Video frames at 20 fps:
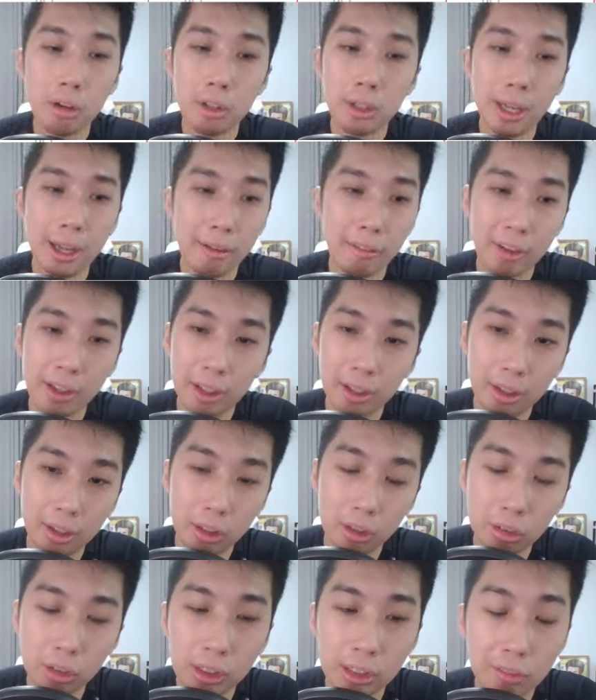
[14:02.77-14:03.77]
You can
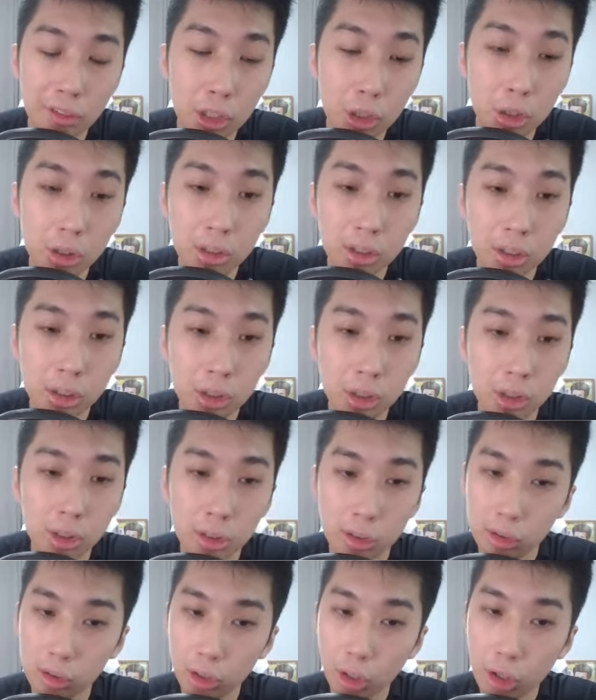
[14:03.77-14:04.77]
have
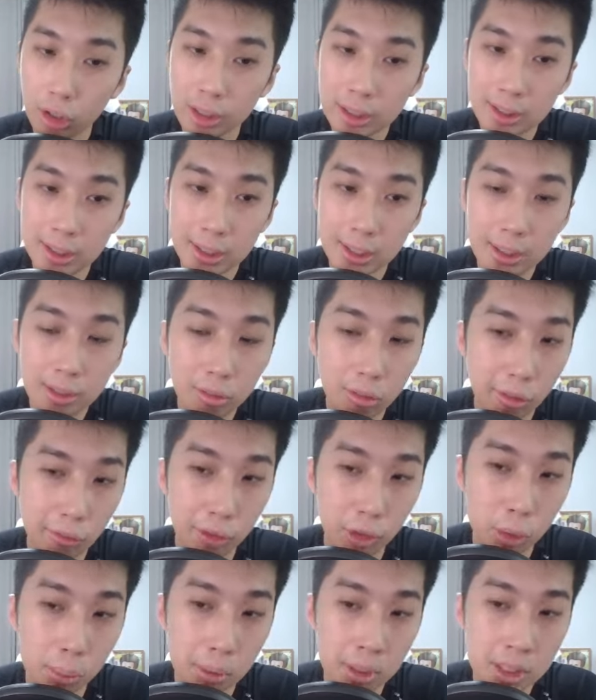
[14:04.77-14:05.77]
honestly, with a
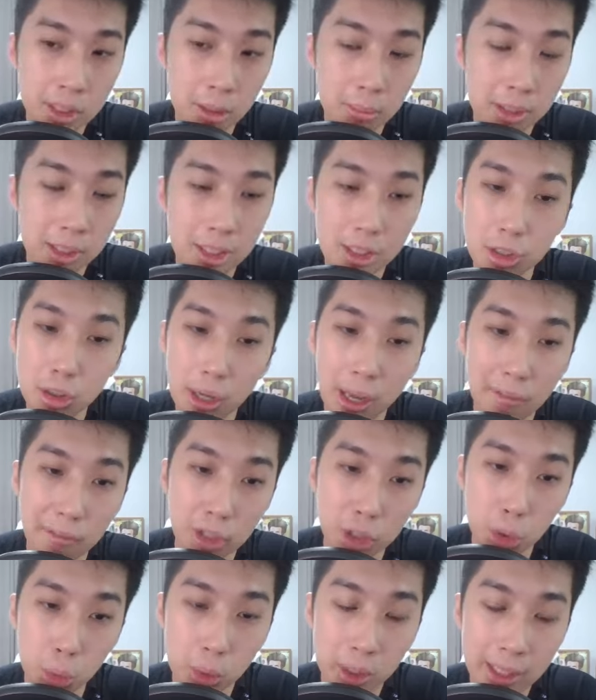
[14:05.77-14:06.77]
2.7 meters, you can have a
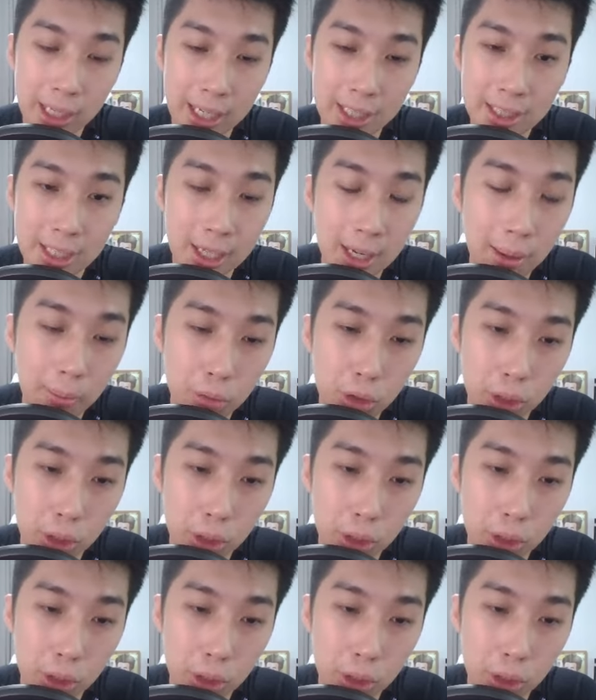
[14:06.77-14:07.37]
dual desk setup.